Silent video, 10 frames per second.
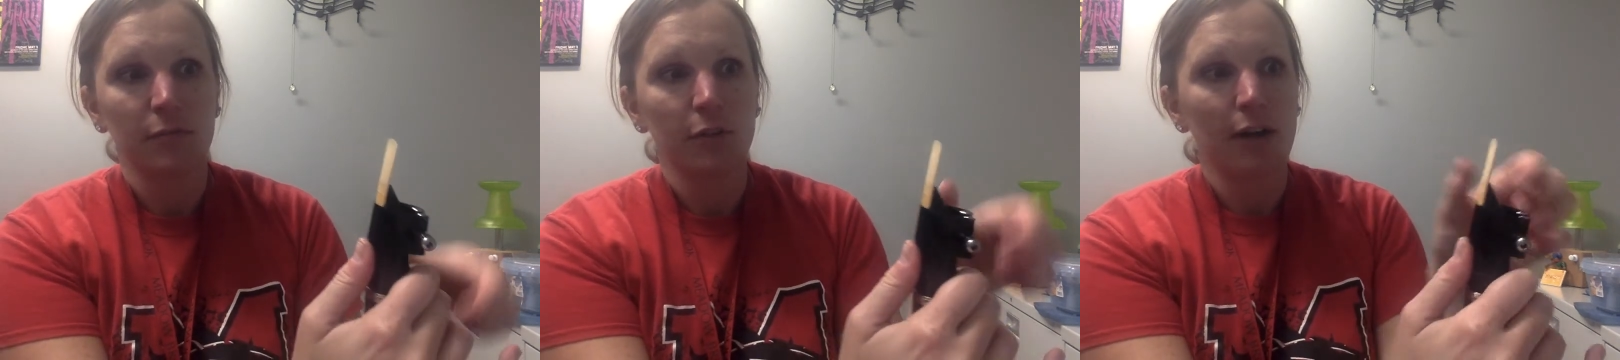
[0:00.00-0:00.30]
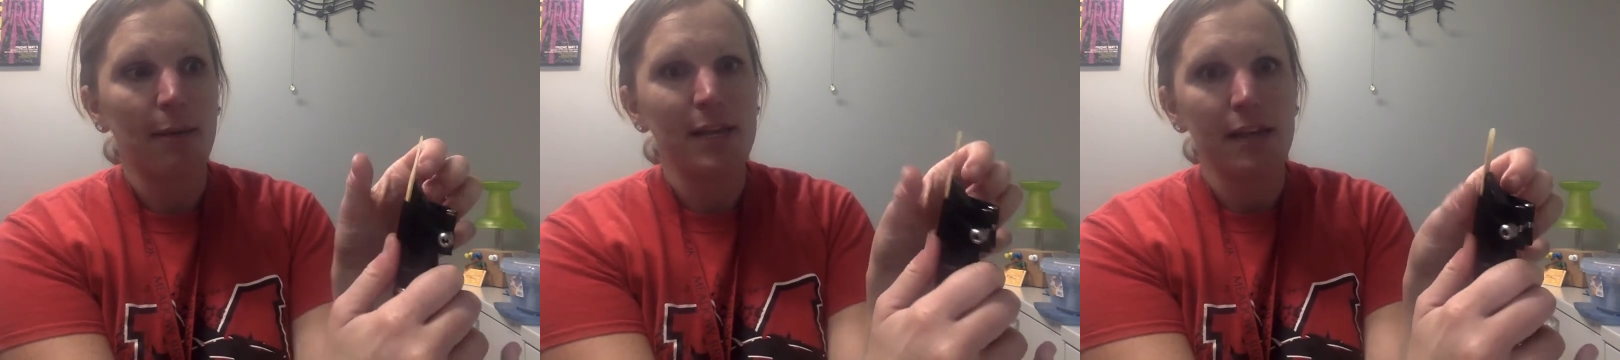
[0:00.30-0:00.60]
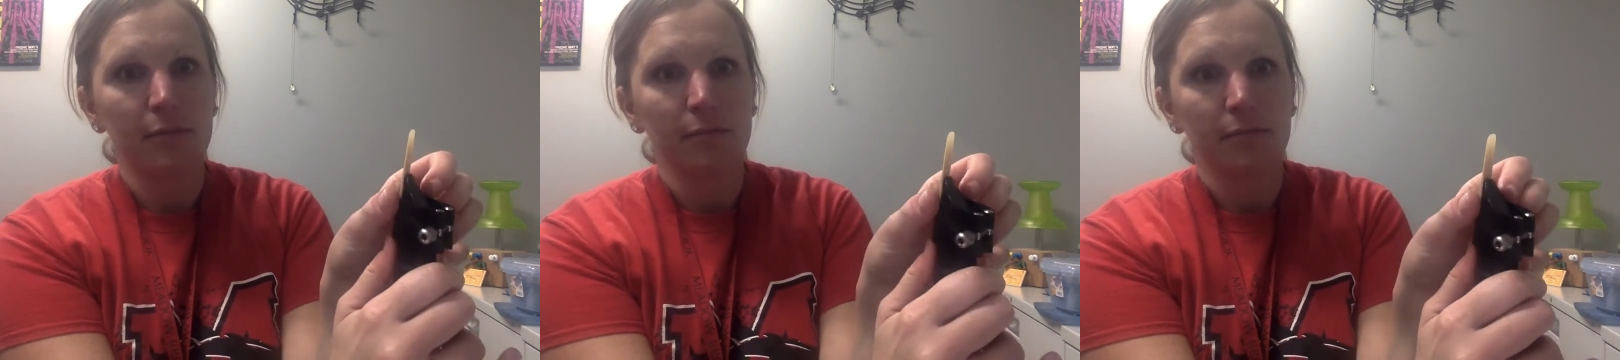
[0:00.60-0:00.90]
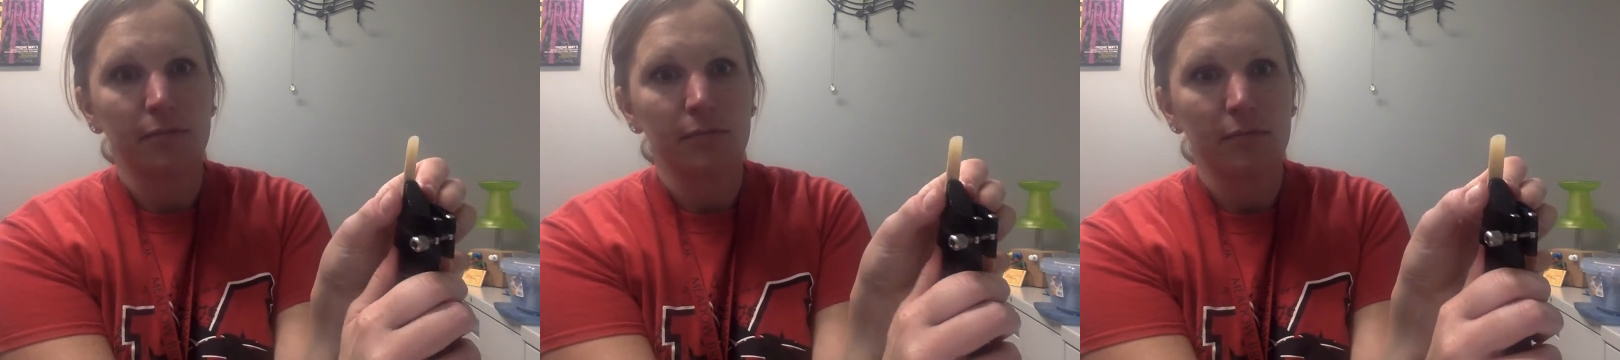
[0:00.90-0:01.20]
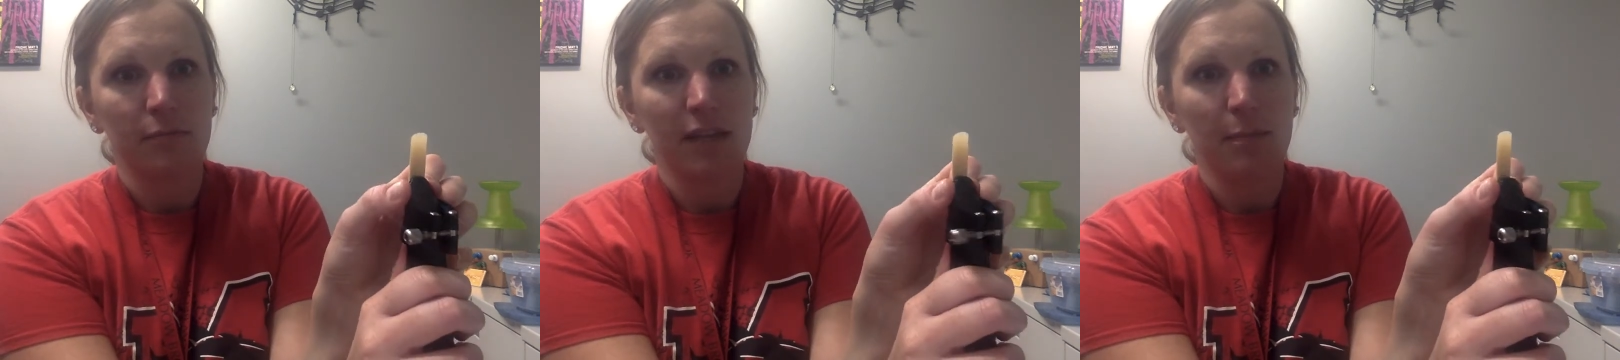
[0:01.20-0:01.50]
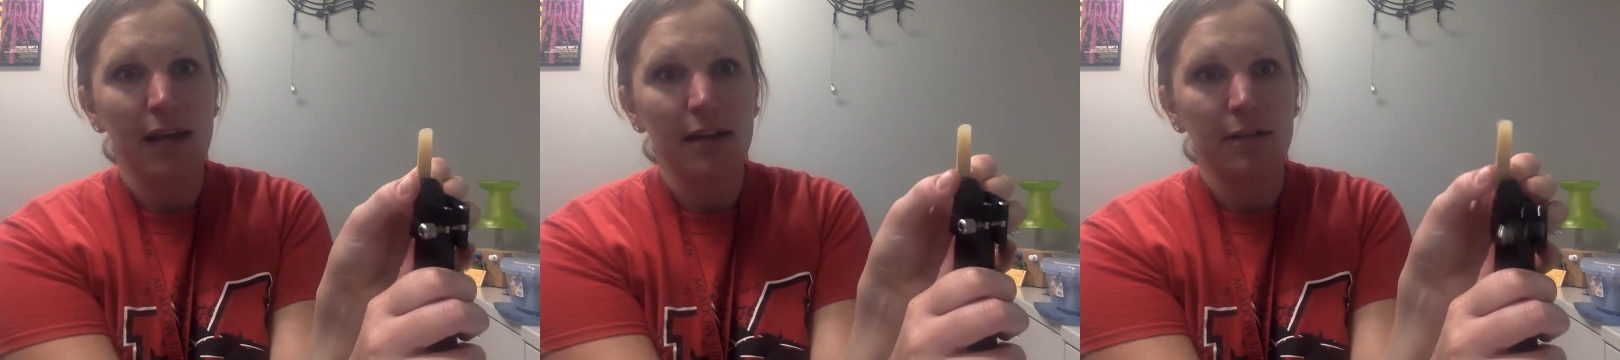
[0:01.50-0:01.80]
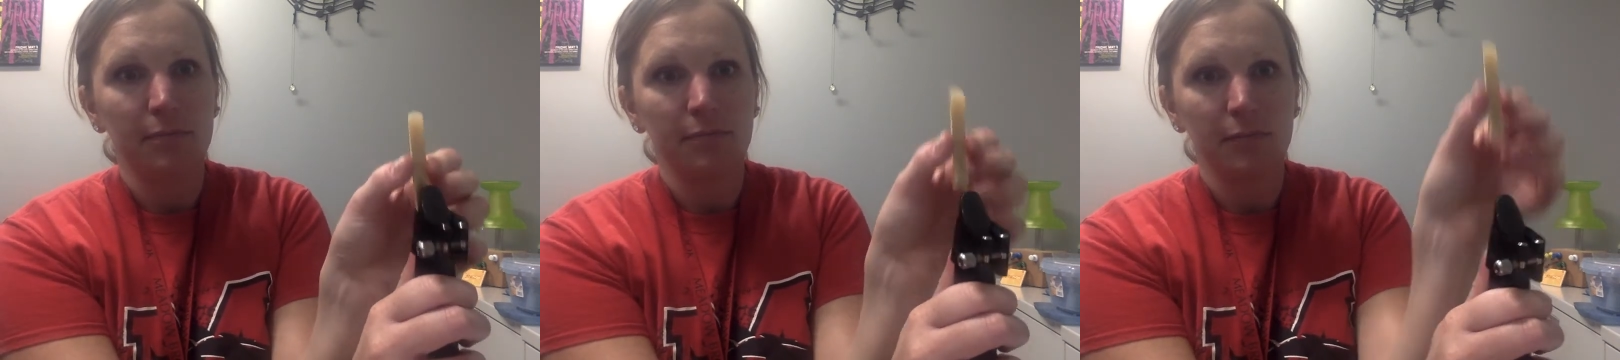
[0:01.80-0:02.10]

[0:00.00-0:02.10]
grab it by the bottom,